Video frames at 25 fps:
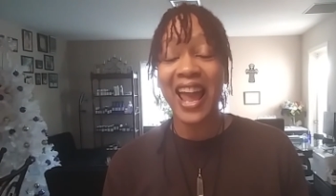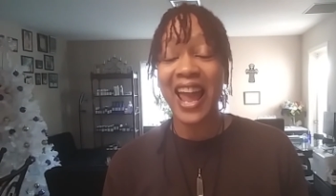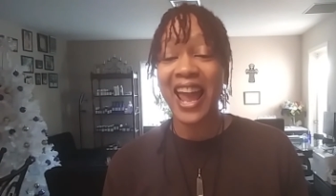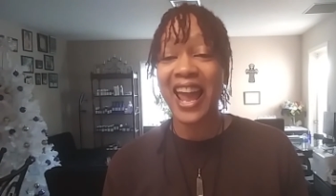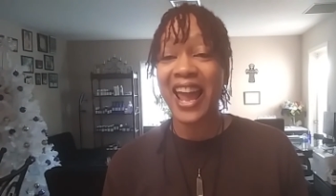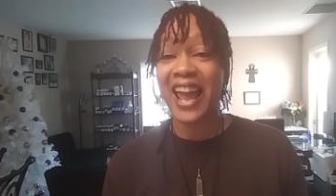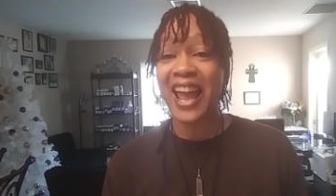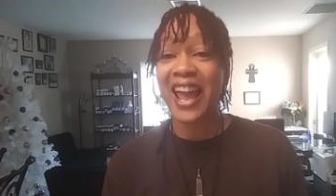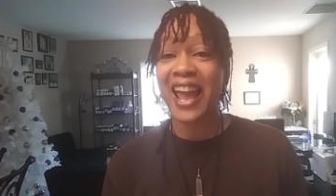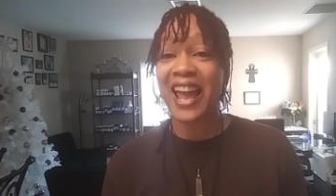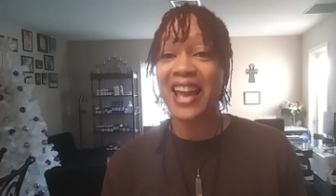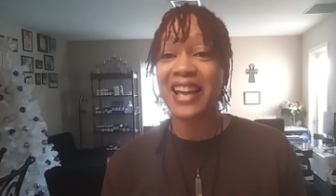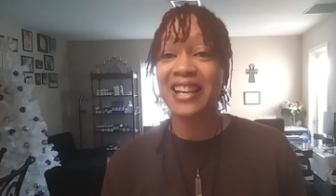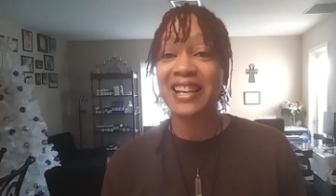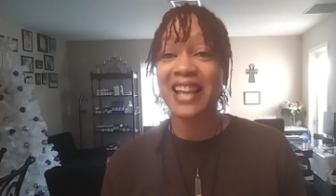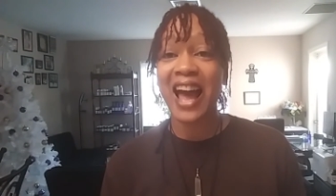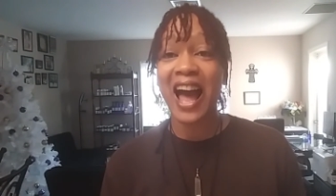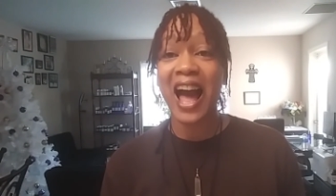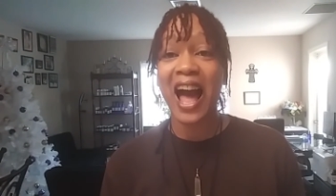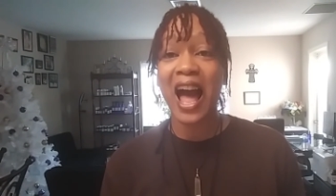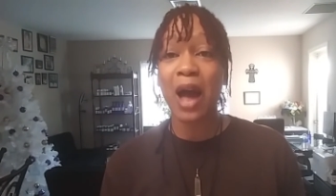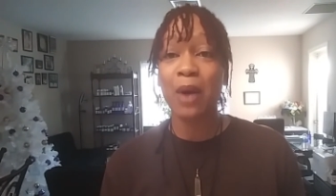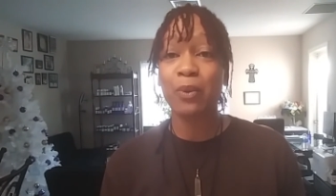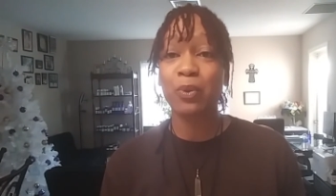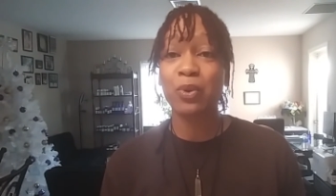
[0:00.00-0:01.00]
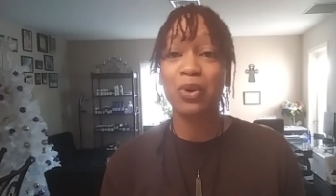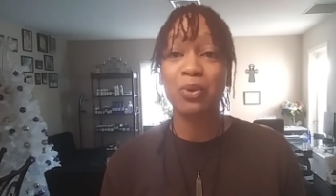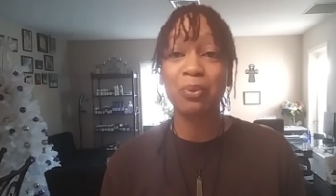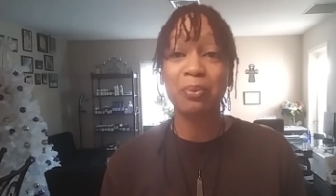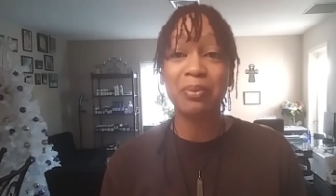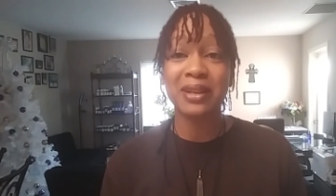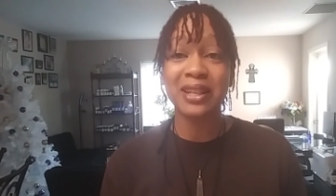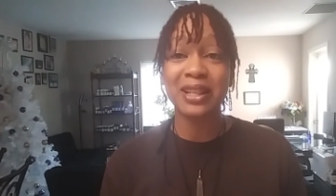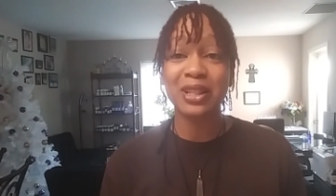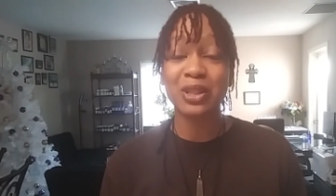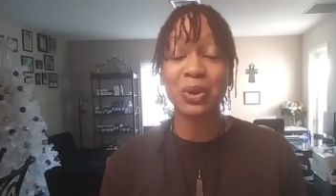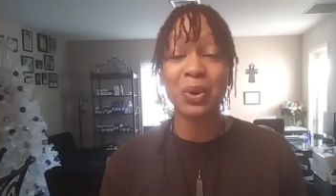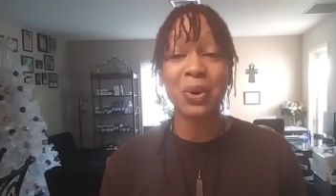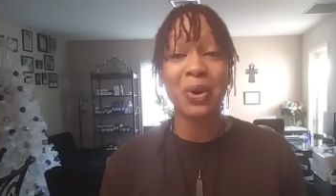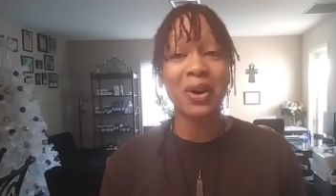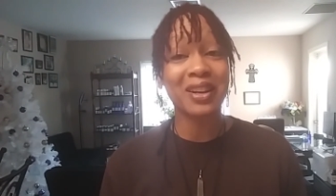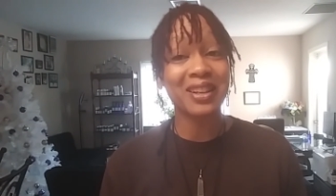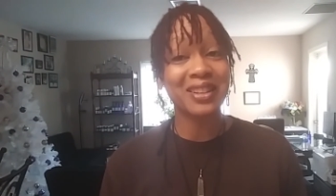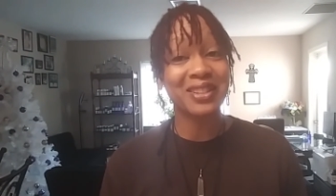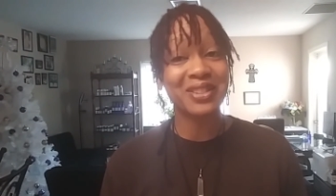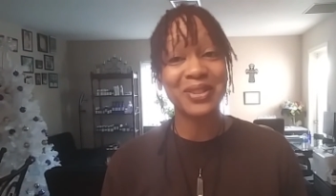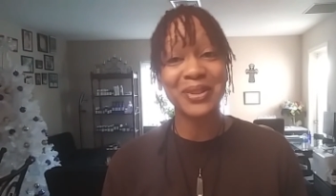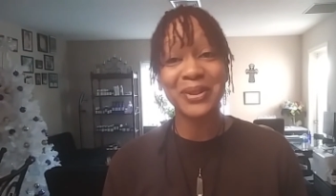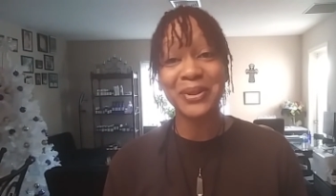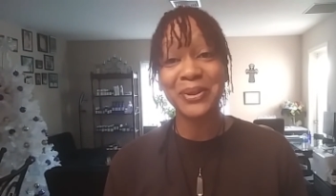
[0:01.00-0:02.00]
and I will be
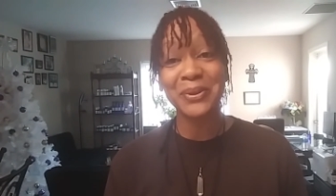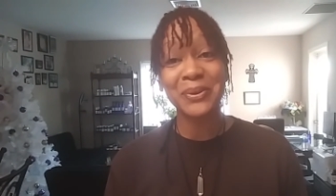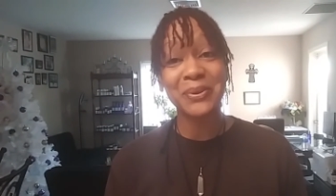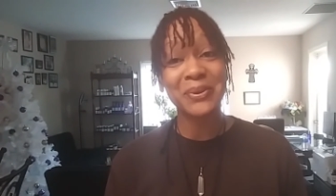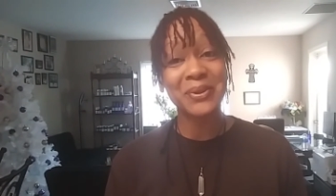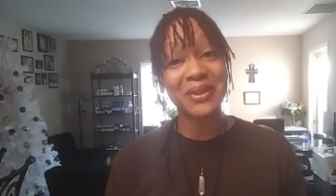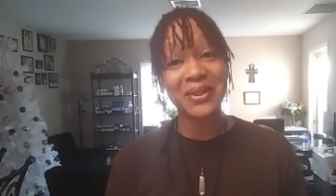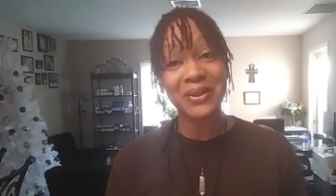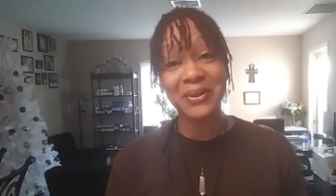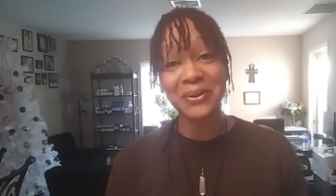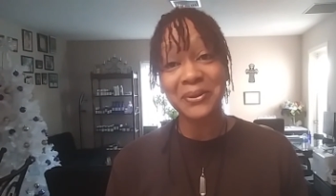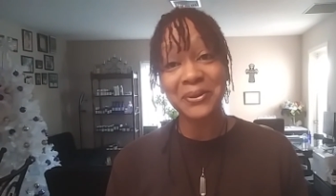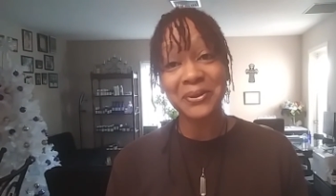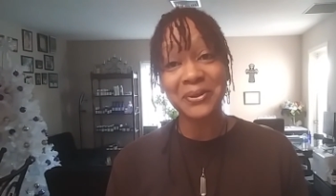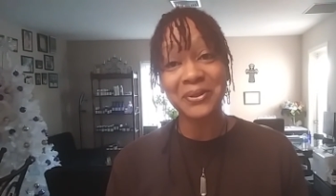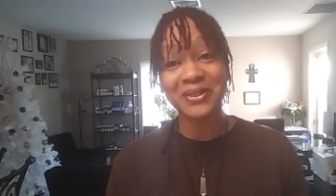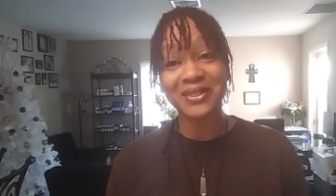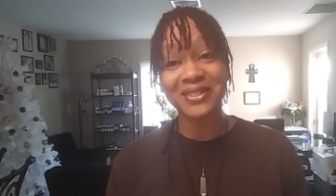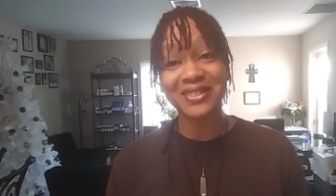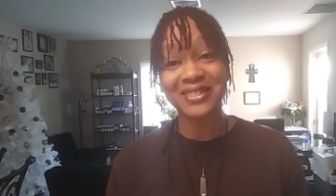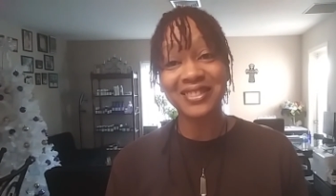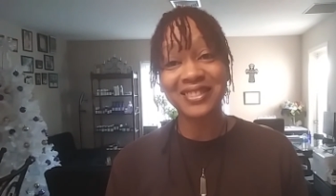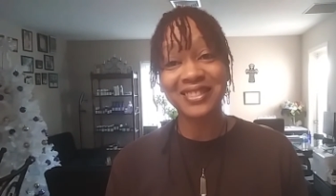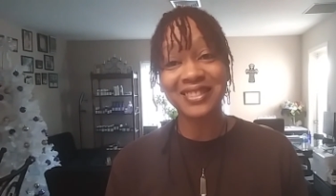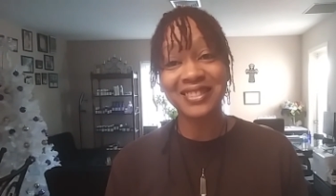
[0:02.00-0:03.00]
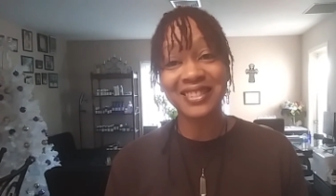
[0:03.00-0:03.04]
talking to you soon.